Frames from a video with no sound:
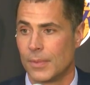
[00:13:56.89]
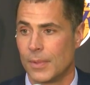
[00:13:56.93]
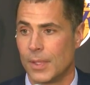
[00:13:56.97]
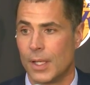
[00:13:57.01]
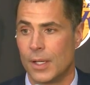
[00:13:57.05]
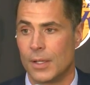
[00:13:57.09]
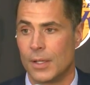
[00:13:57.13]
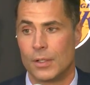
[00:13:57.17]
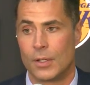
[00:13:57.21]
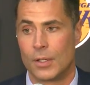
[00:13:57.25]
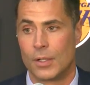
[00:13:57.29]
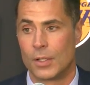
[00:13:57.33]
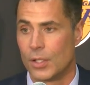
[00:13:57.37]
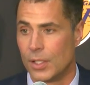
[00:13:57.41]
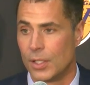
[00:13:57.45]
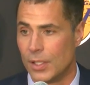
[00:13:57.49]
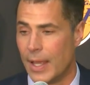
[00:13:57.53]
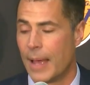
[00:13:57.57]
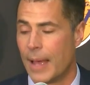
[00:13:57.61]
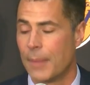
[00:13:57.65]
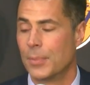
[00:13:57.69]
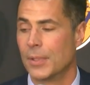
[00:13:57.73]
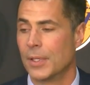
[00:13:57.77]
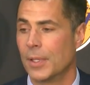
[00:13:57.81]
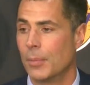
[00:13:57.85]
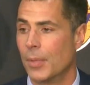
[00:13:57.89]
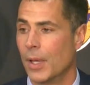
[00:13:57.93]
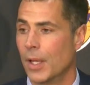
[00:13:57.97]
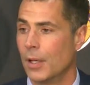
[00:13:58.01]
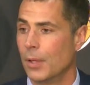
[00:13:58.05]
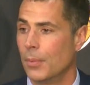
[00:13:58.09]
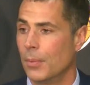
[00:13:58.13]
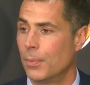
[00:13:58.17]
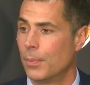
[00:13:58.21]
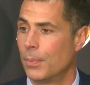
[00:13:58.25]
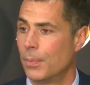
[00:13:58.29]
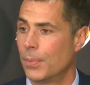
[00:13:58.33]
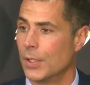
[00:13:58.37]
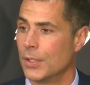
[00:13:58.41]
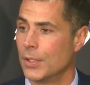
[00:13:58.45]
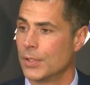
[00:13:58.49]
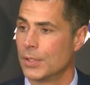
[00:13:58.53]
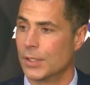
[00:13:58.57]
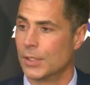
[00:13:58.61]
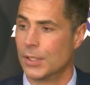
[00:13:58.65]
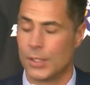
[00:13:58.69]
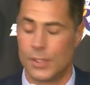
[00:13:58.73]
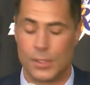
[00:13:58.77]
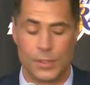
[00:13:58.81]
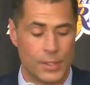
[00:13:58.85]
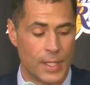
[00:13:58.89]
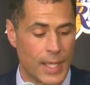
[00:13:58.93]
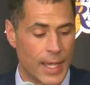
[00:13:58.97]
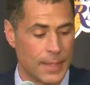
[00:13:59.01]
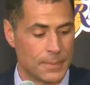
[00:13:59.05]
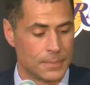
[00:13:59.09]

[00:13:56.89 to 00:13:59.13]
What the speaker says: And there could not be a better person to do